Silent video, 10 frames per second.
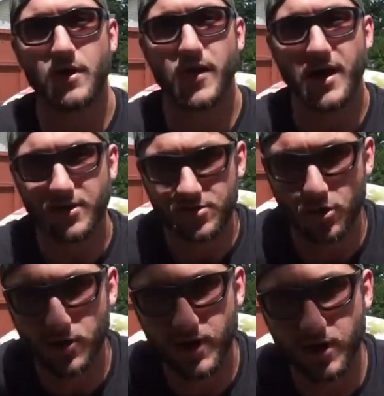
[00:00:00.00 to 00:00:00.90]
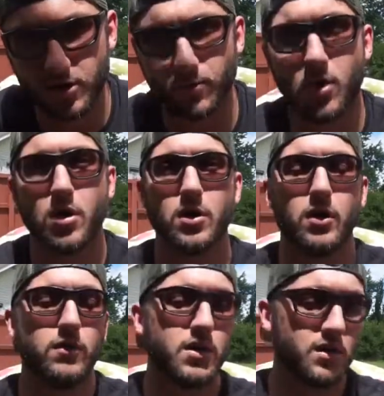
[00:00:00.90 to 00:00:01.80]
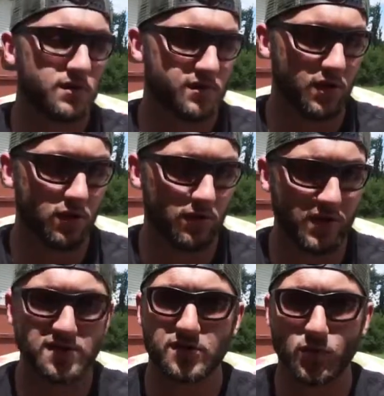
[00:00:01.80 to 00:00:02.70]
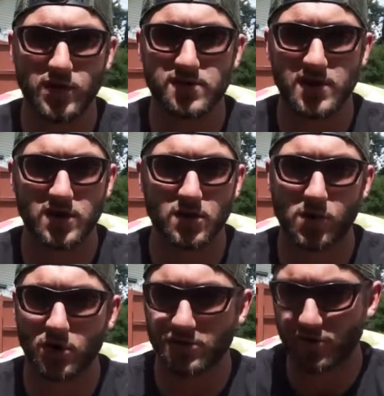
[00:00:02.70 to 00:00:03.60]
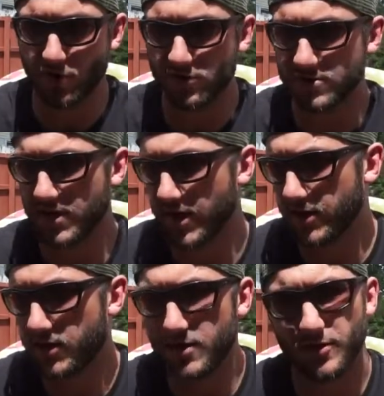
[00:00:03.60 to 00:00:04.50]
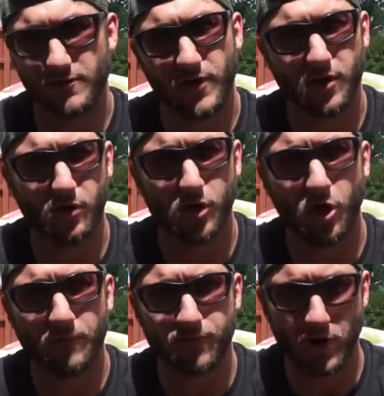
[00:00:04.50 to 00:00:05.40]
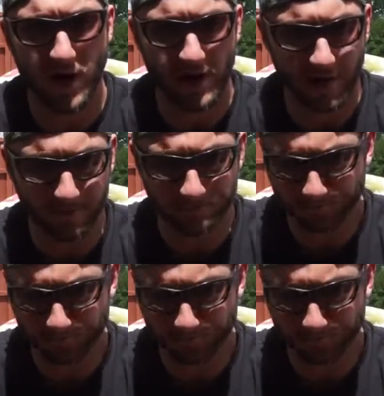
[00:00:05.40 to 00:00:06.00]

that is going down tomorrow. So this is Wednesday. Tomorrow's Thursday. This video will go up Friday.